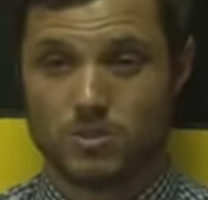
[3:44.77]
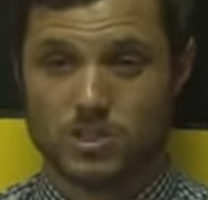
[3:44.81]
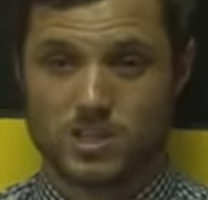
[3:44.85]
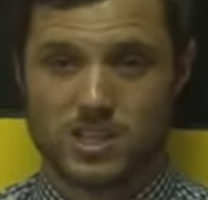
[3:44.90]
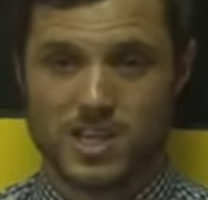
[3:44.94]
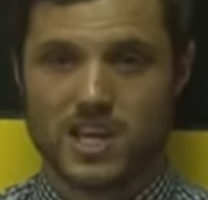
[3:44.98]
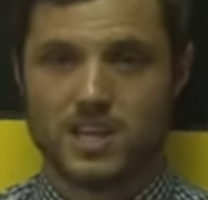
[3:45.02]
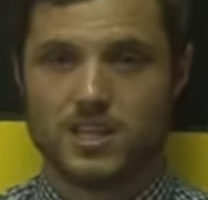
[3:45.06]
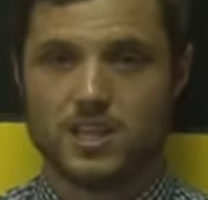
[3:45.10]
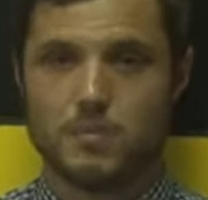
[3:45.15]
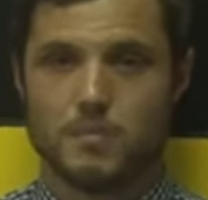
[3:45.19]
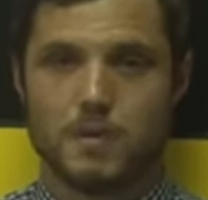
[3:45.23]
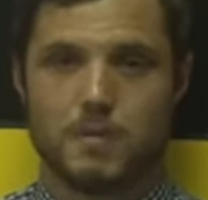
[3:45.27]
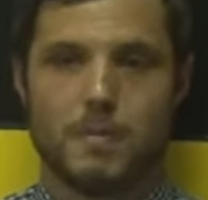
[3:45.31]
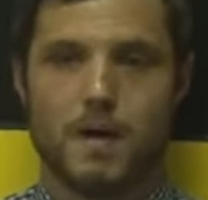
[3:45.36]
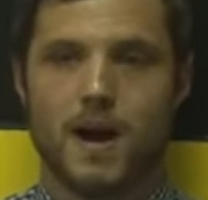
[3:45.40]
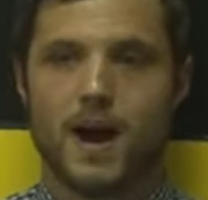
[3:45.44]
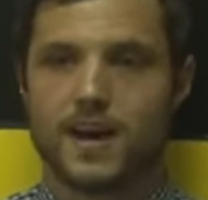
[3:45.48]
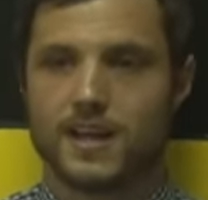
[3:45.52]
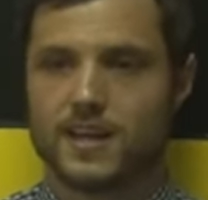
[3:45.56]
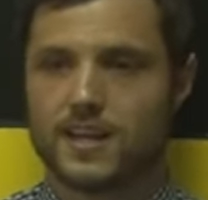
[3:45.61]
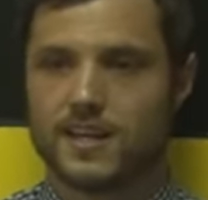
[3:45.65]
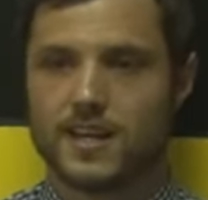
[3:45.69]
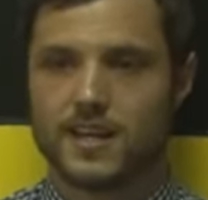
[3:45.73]
It's great to be
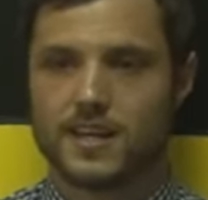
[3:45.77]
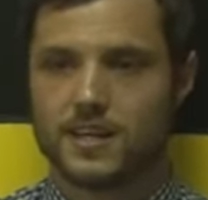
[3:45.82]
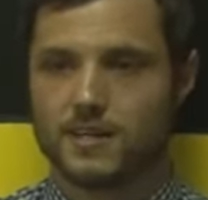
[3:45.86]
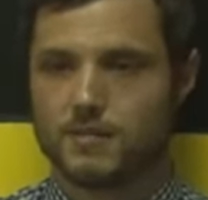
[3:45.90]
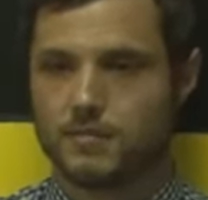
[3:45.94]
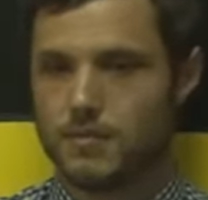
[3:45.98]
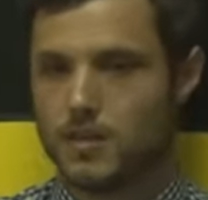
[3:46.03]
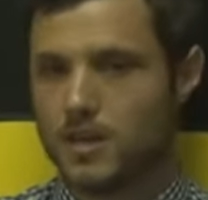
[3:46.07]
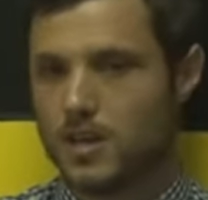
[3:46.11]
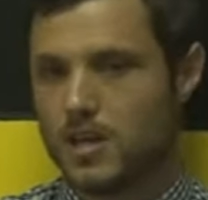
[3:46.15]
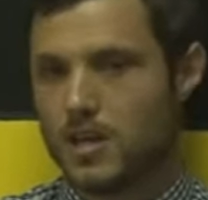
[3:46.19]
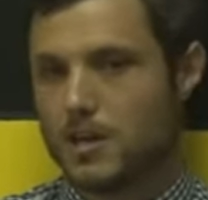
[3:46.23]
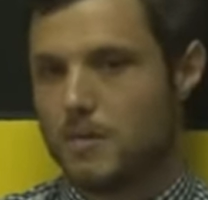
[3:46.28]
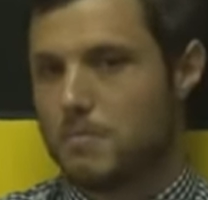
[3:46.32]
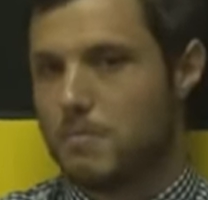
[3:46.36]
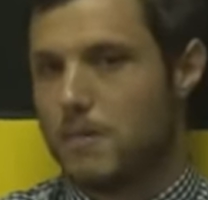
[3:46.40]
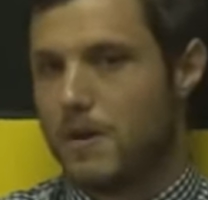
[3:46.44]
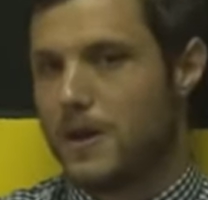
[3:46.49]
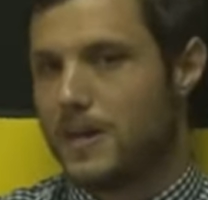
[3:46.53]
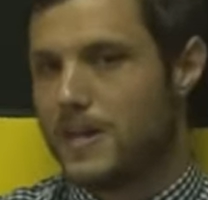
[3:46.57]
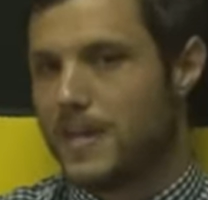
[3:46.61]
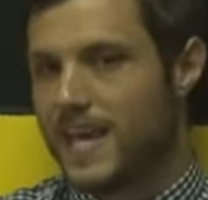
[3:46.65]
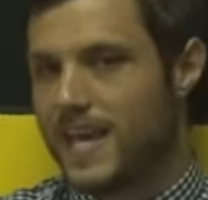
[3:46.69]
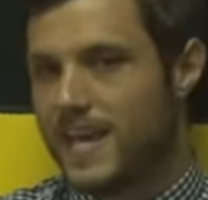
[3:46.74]
part of that,
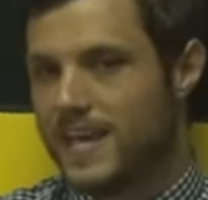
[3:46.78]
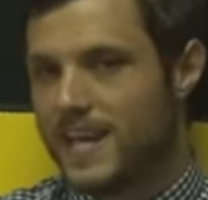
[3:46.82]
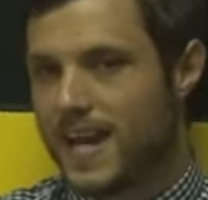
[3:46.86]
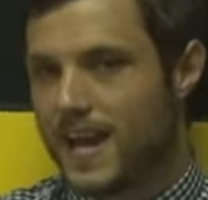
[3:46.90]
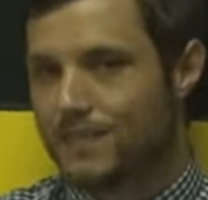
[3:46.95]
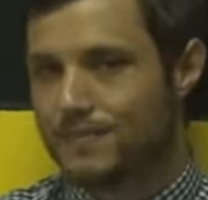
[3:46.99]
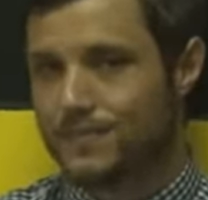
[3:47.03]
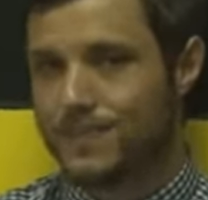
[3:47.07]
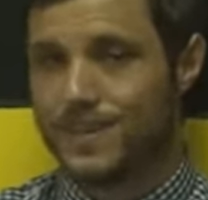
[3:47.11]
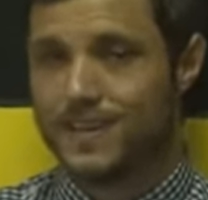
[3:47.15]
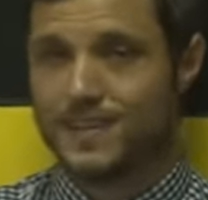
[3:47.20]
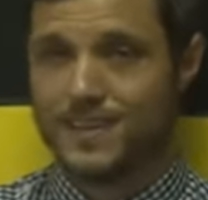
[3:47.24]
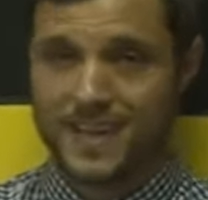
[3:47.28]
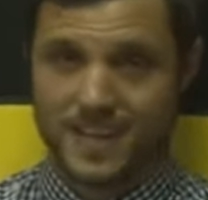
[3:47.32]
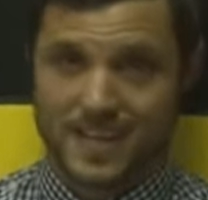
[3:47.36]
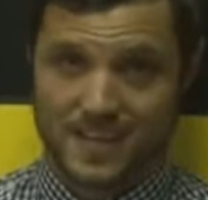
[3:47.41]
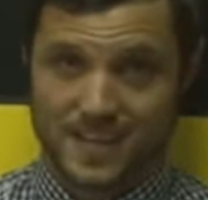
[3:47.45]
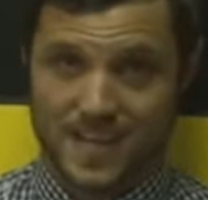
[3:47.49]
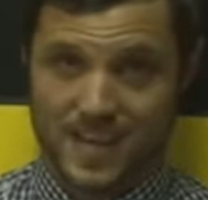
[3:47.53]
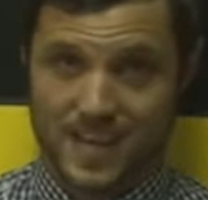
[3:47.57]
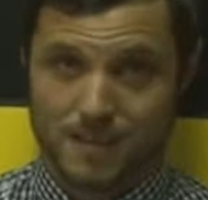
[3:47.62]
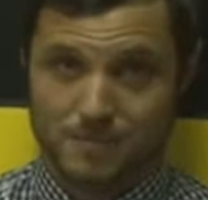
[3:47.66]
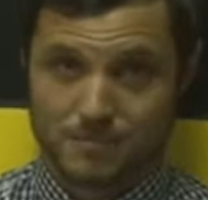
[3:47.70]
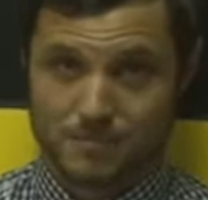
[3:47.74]
but again, after the
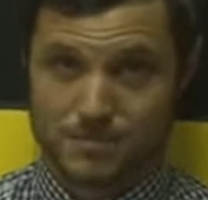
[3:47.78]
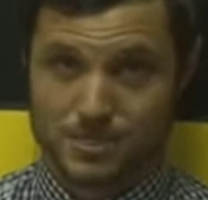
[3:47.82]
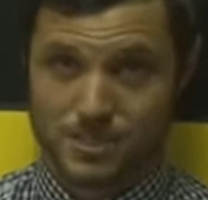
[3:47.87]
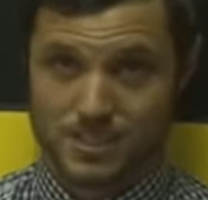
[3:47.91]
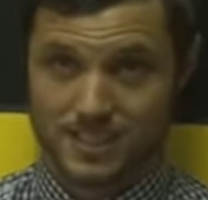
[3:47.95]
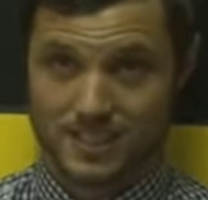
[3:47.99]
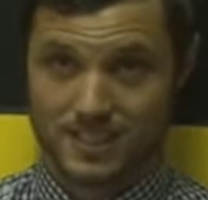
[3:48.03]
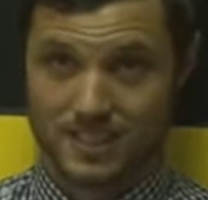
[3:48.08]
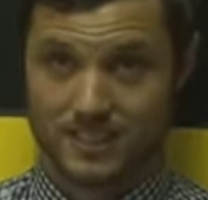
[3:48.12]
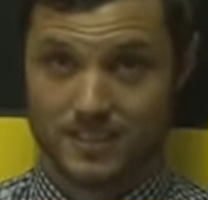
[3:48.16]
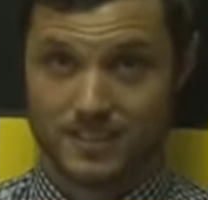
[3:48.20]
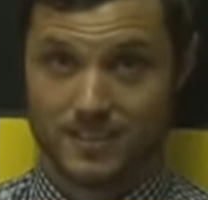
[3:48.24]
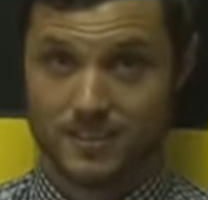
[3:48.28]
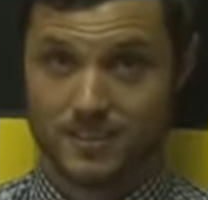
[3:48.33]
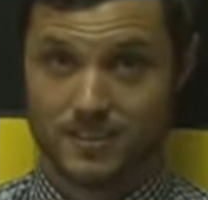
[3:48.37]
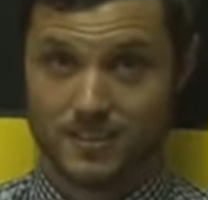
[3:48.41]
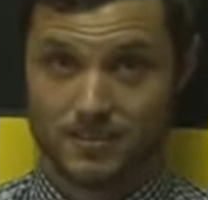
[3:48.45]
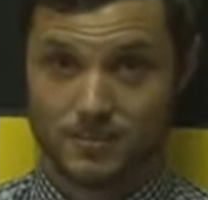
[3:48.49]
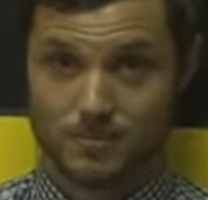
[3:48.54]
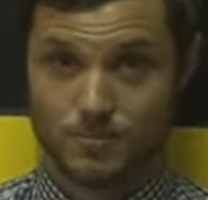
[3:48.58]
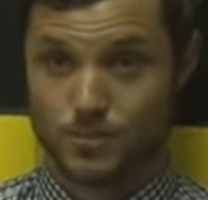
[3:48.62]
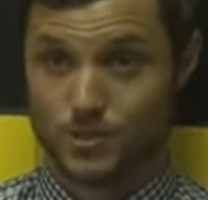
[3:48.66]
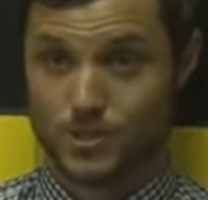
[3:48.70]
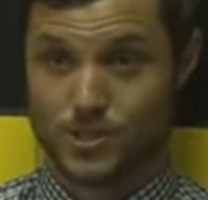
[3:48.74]
10 games
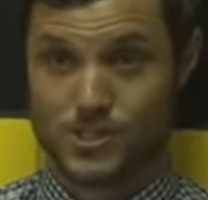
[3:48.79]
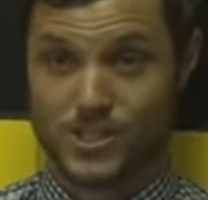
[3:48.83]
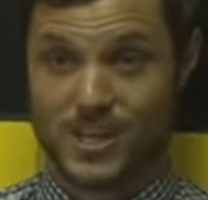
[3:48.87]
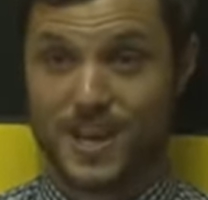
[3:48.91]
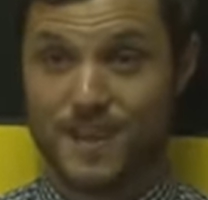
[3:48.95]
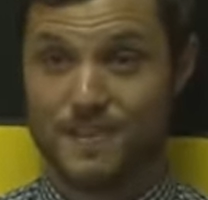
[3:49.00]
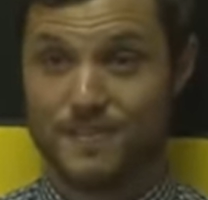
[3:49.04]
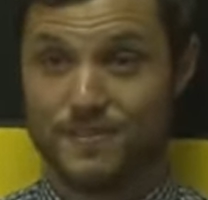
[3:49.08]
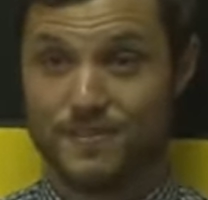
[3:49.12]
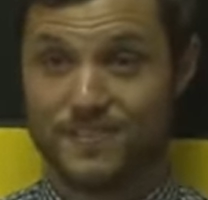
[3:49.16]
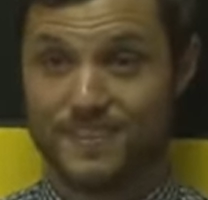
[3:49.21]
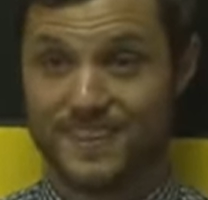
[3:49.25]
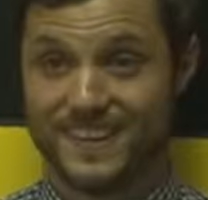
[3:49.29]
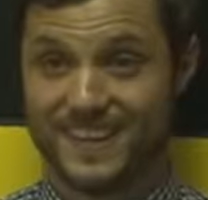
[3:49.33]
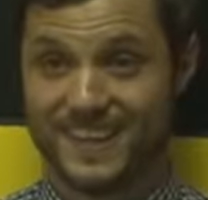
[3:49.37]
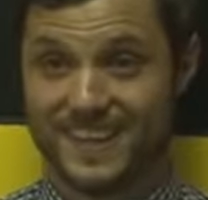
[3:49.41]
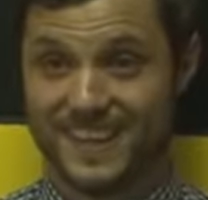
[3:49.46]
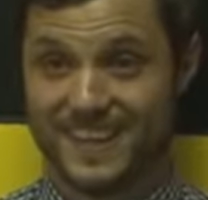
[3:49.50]
we're safe.